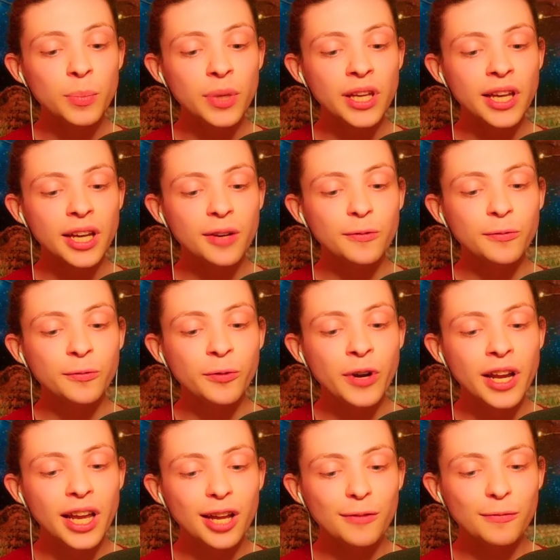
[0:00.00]
being
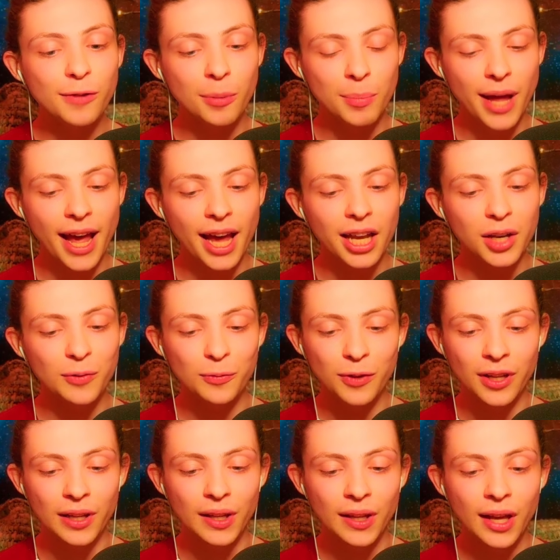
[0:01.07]
free from
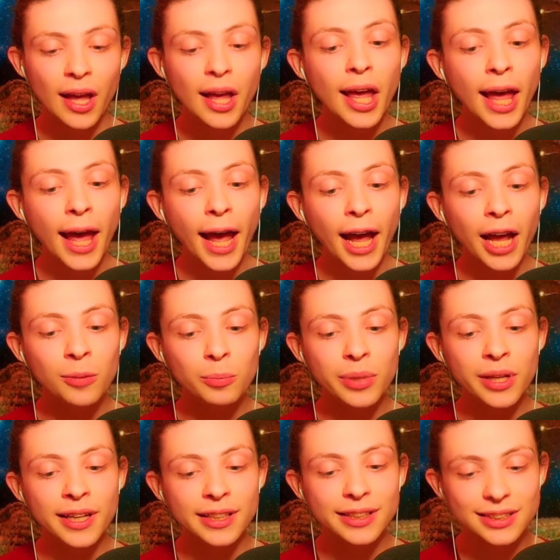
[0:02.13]
envy and
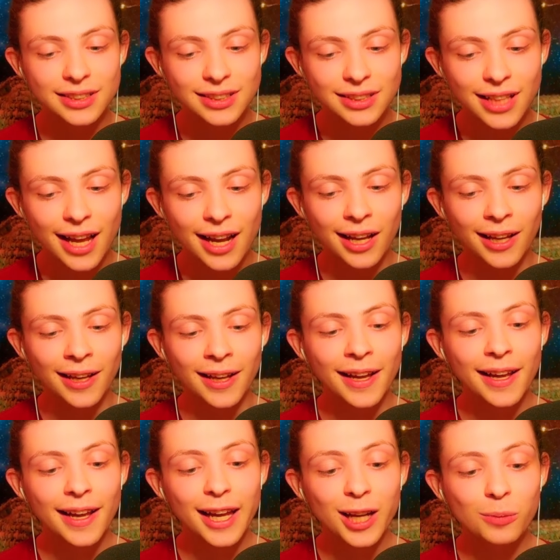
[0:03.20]
being steady
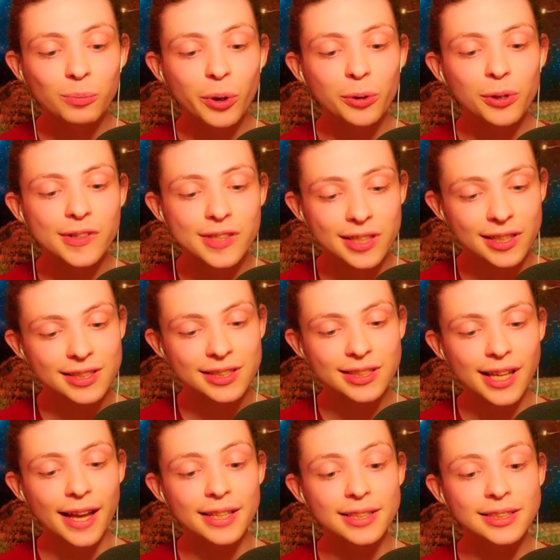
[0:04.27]
in both
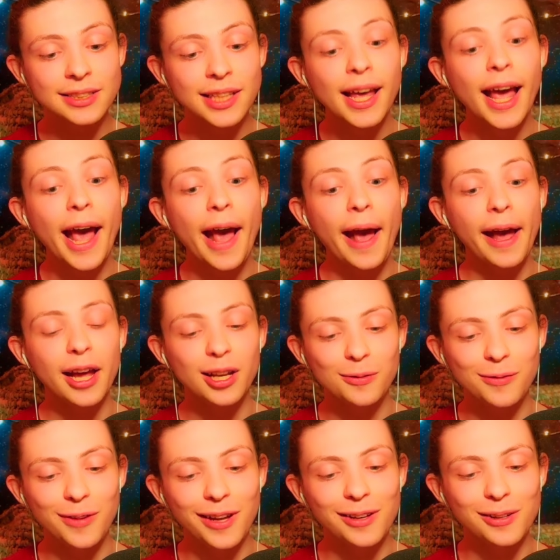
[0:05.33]
success
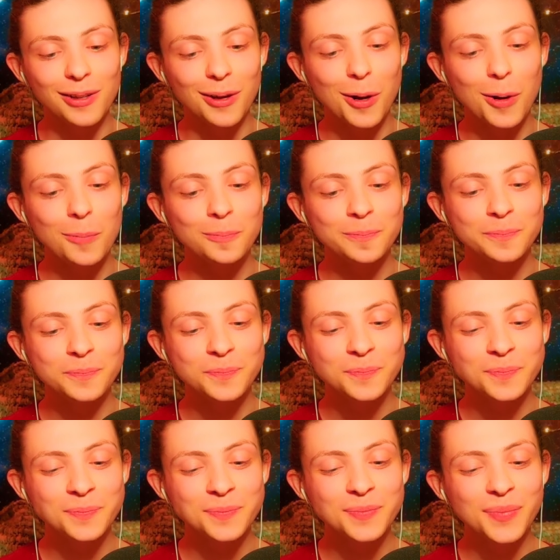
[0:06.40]
and failure.
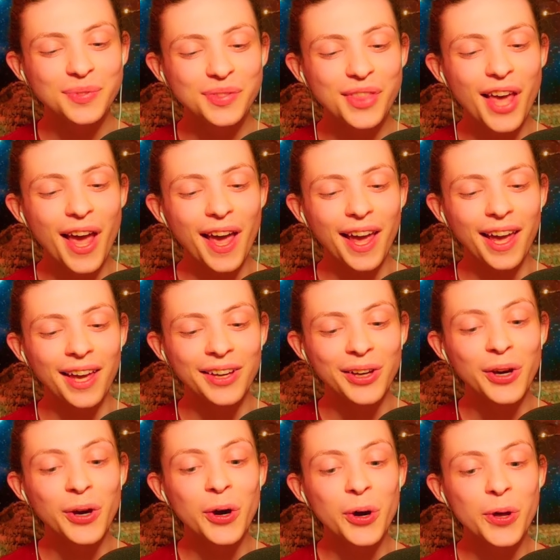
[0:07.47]
They,
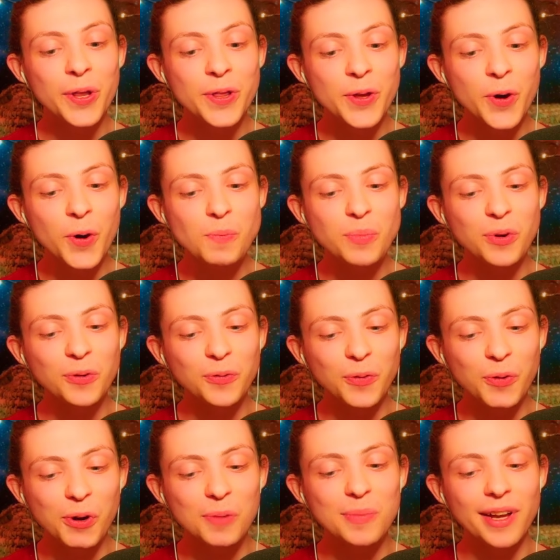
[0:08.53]
though
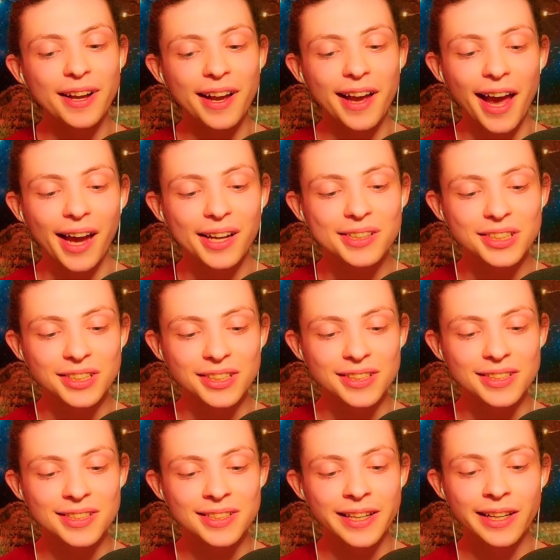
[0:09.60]
performing
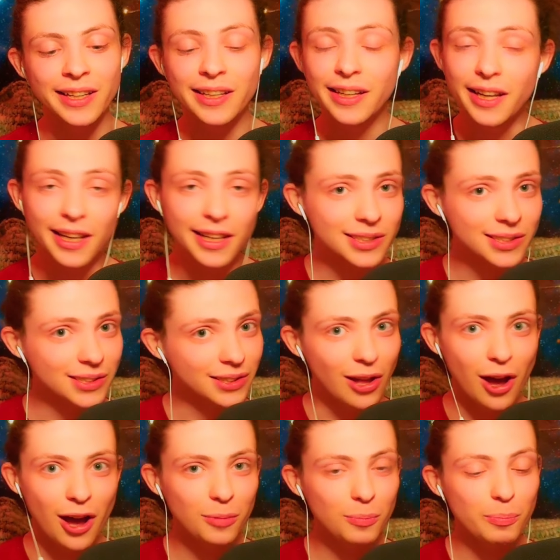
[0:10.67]
actions, is
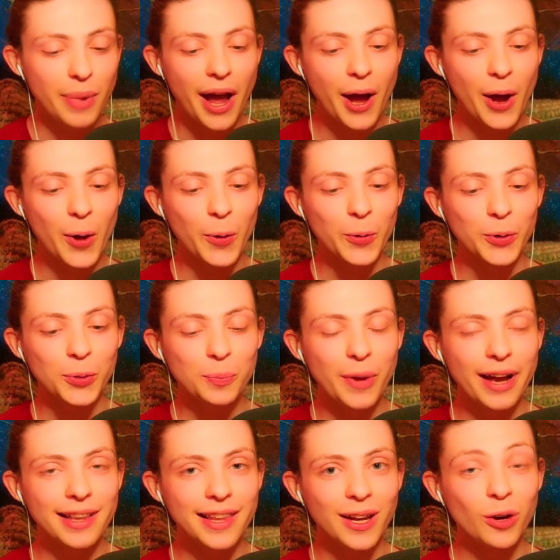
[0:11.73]
not bound
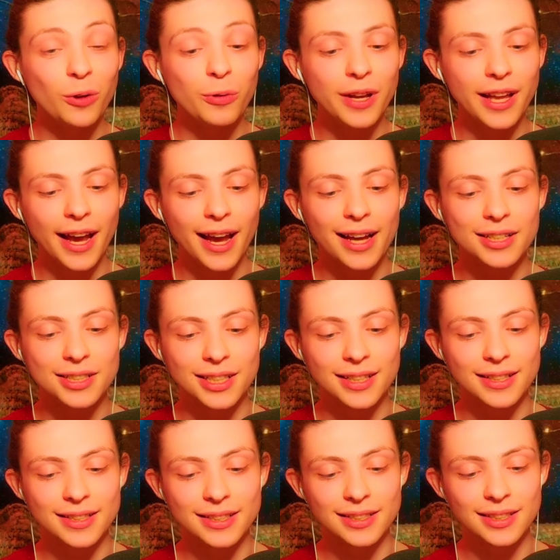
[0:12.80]
by their
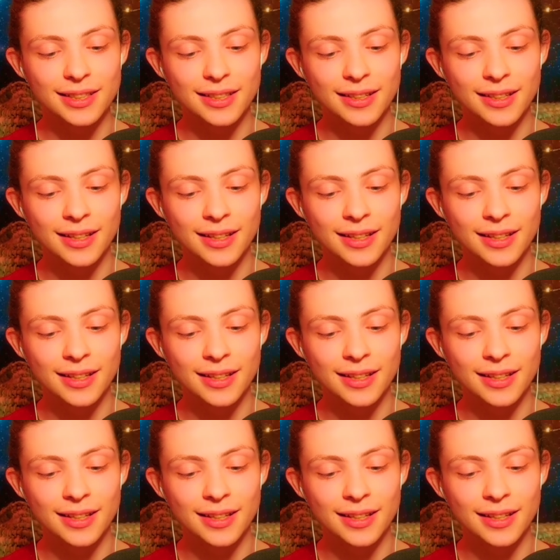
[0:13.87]
reactions.